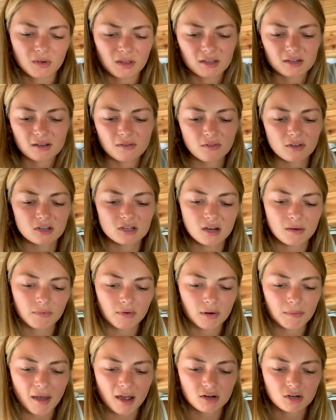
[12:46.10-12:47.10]
relatively cheap
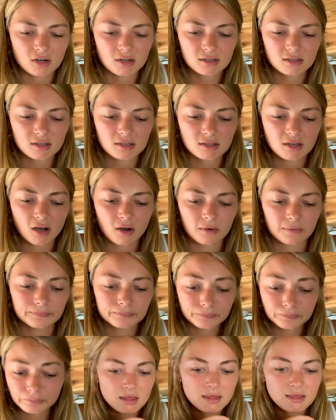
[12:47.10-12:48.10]
for a mattress. So
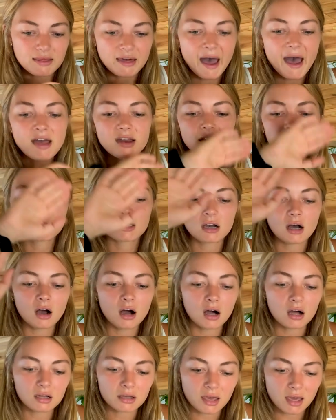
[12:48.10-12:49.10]
that
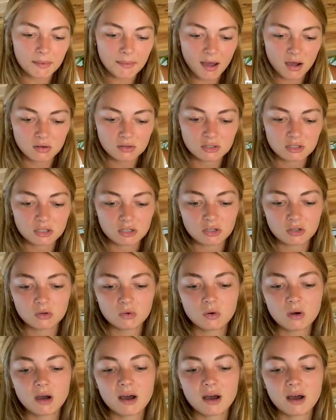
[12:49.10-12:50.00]
all came out to